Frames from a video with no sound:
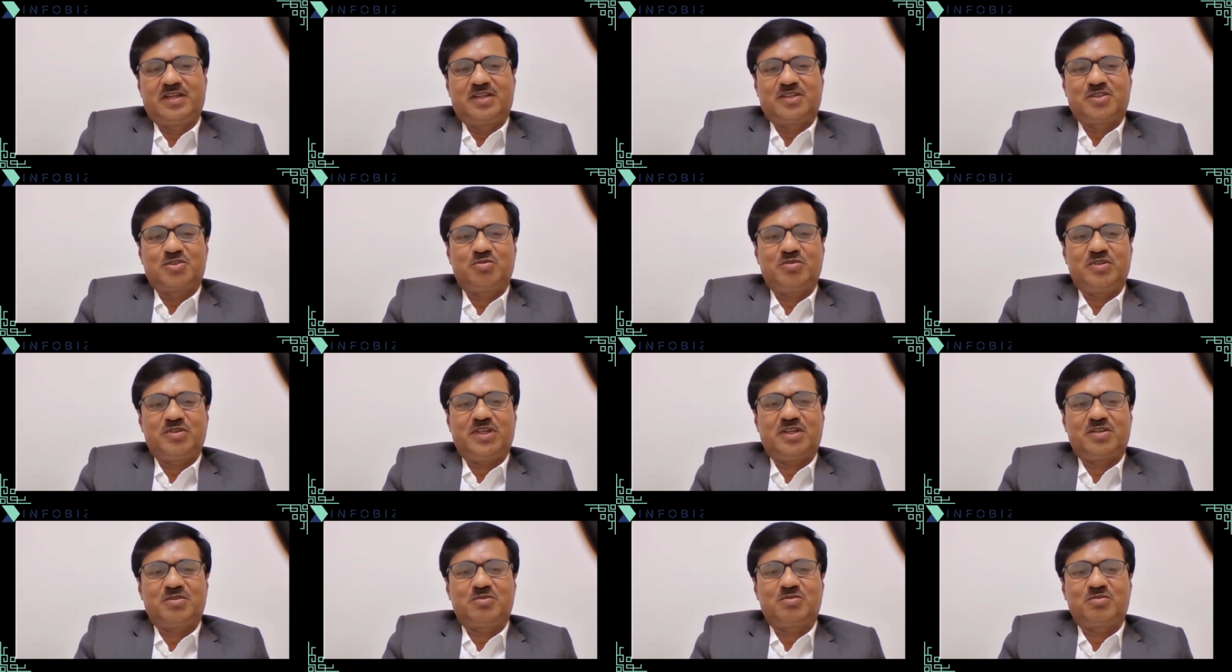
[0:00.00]
So
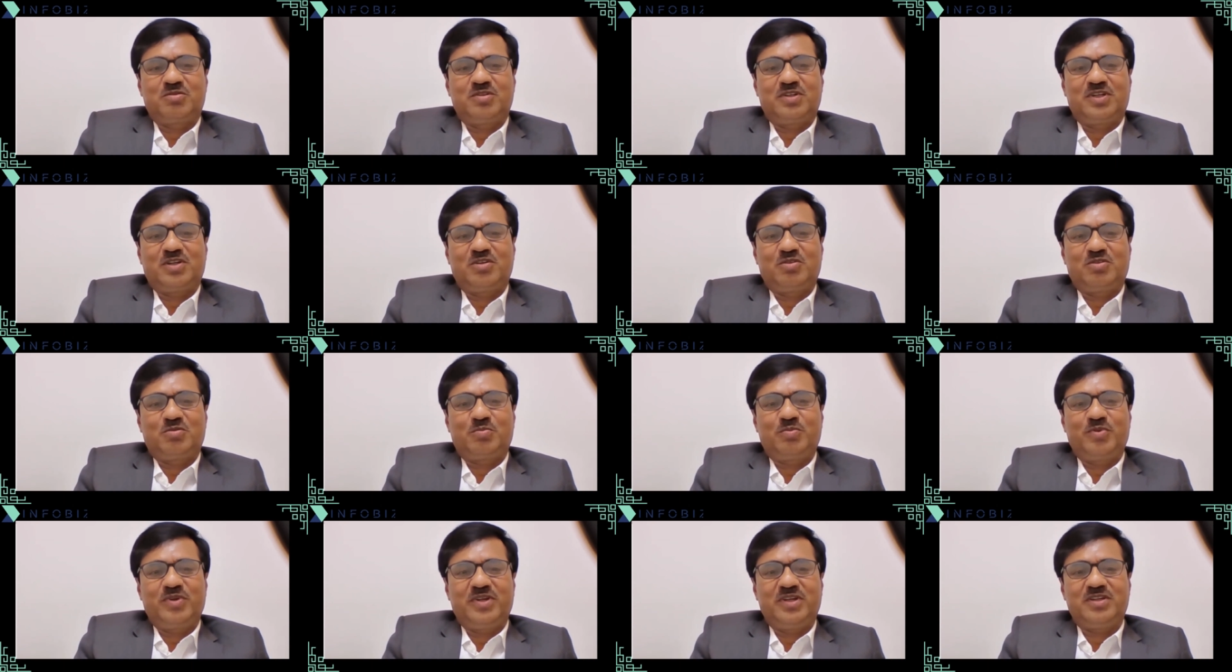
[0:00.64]
we are
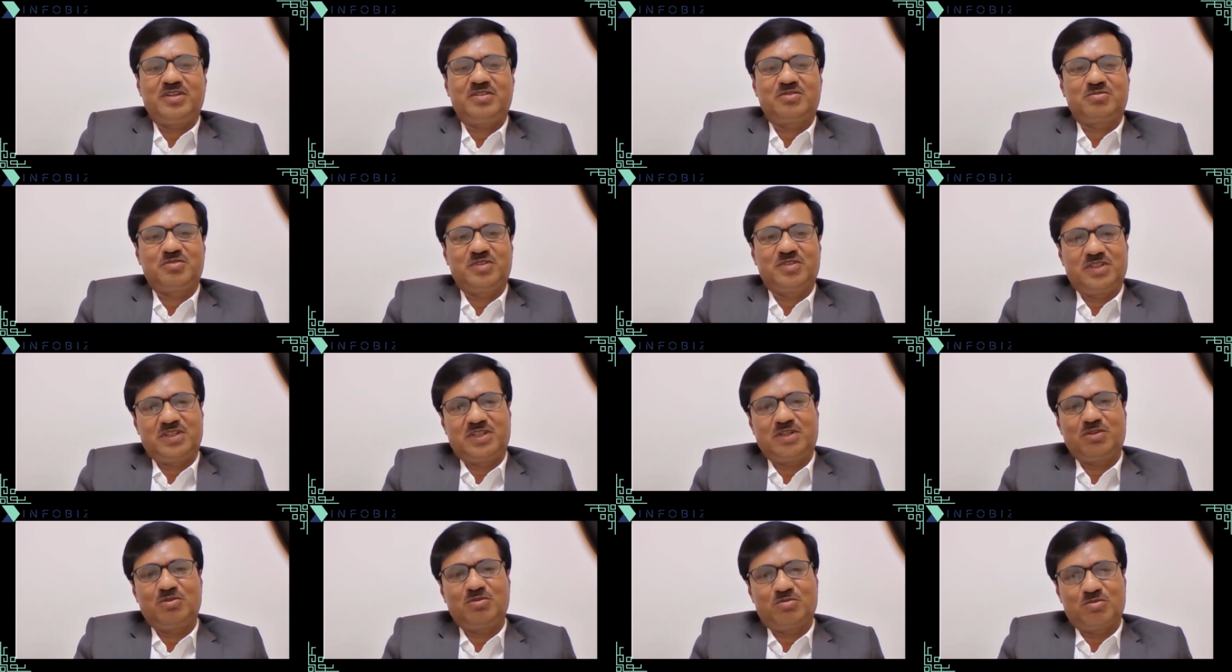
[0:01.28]
hoping, we are
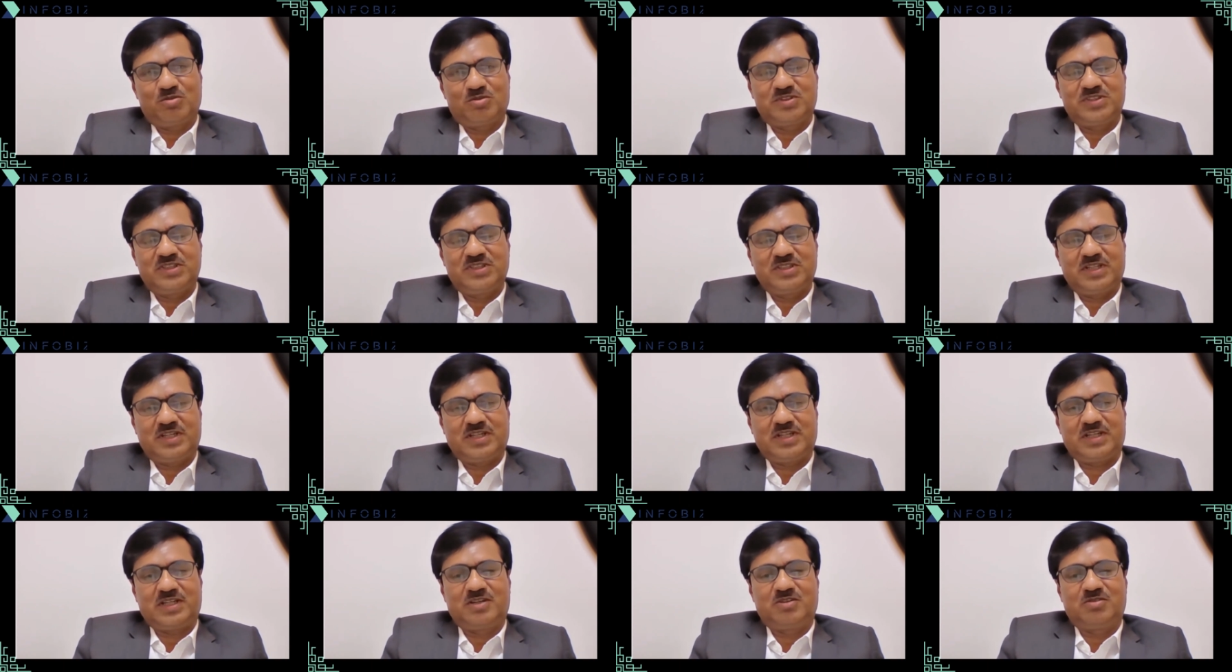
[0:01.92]
now closing
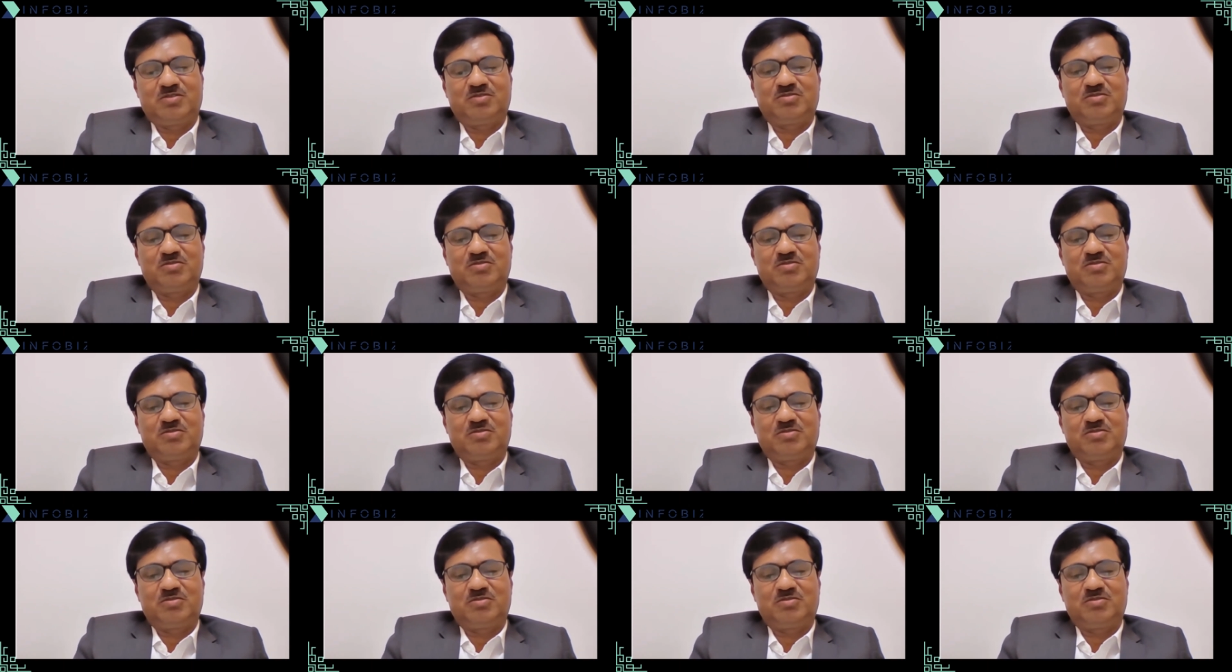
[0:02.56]
the account.